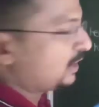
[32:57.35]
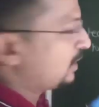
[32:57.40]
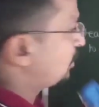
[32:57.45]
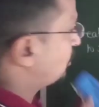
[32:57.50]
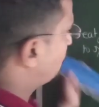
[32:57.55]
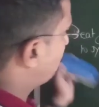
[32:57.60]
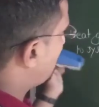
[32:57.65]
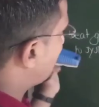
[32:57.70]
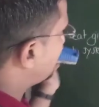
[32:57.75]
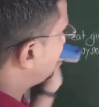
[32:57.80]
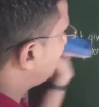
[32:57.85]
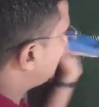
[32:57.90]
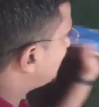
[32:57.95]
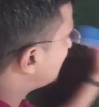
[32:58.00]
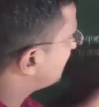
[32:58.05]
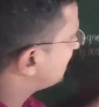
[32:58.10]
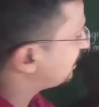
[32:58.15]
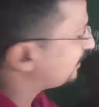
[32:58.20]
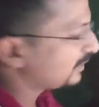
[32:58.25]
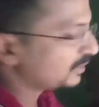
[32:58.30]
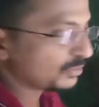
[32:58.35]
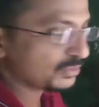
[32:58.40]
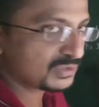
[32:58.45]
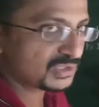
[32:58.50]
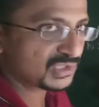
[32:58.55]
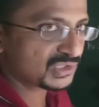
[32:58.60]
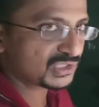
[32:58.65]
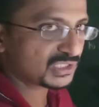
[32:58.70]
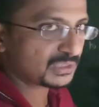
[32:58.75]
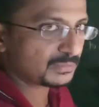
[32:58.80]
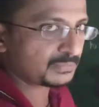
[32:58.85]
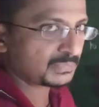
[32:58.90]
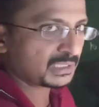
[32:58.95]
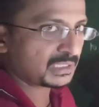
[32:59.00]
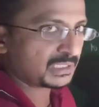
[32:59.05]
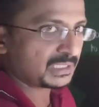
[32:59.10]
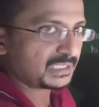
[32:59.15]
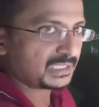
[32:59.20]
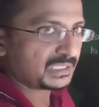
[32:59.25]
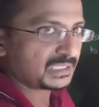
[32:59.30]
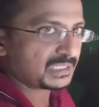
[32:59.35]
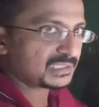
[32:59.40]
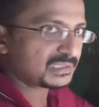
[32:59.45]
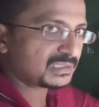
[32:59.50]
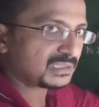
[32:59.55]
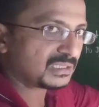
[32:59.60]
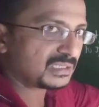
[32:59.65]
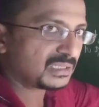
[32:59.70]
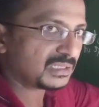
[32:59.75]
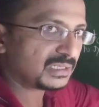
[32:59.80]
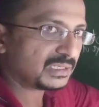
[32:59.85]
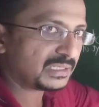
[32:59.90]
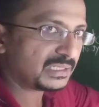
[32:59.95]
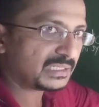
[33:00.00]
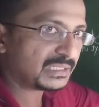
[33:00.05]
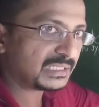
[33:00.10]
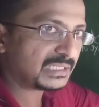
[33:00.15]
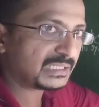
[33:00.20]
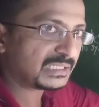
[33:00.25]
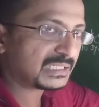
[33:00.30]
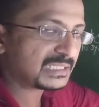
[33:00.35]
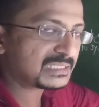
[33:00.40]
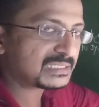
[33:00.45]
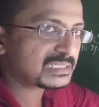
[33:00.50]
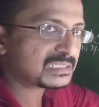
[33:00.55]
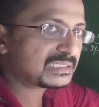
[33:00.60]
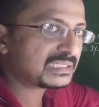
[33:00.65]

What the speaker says: so as heat is given to the system, it increases